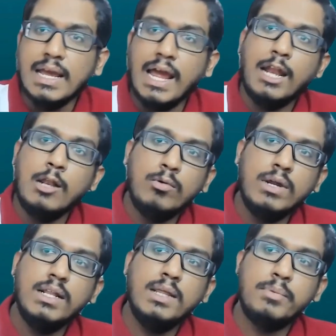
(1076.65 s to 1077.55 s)
and look
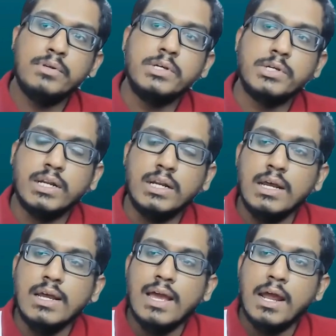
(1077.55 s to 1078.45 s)
at the position
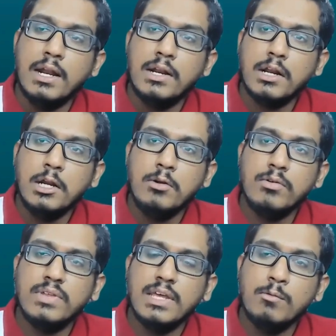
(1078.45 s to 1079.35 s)
and try to
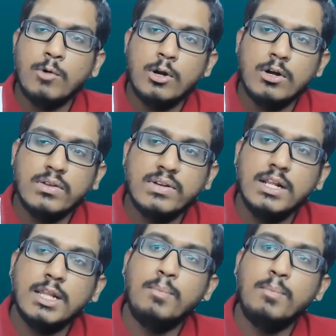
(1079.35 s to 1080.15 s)
see what are still the